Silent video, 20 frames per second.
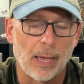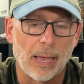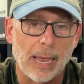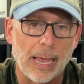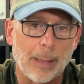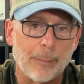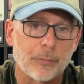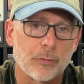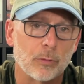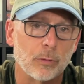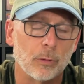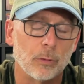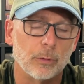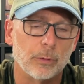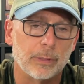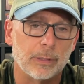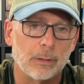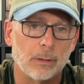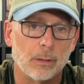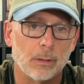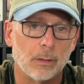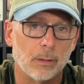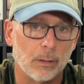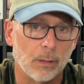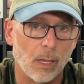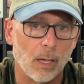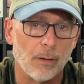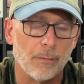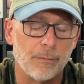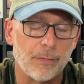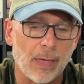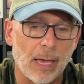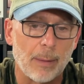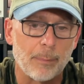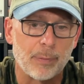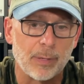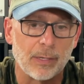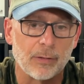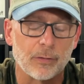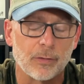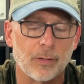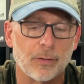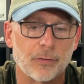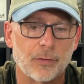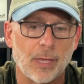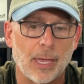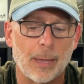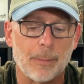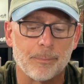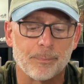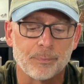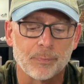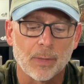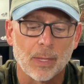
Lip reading: Absolutely love that piece of this game.